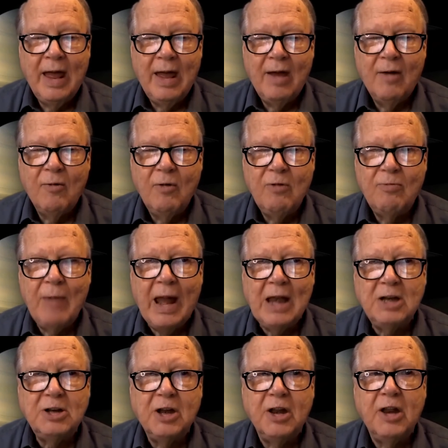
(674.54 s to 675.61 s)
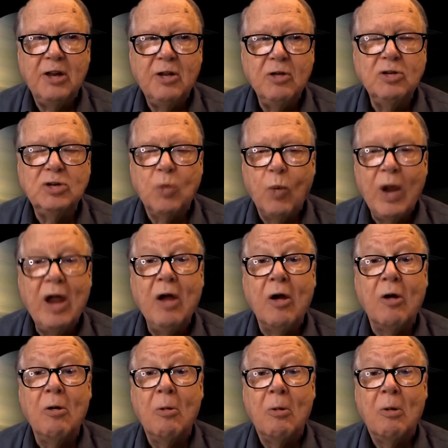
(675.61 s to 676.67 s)
And we've managed to deduce
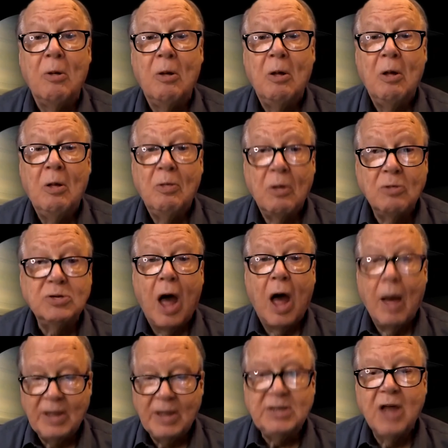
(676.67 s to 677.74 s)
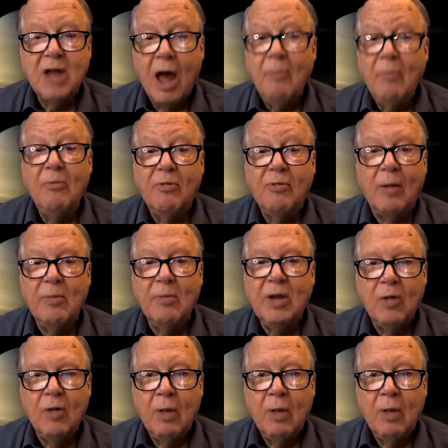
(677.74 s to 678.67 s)
where those comets come from.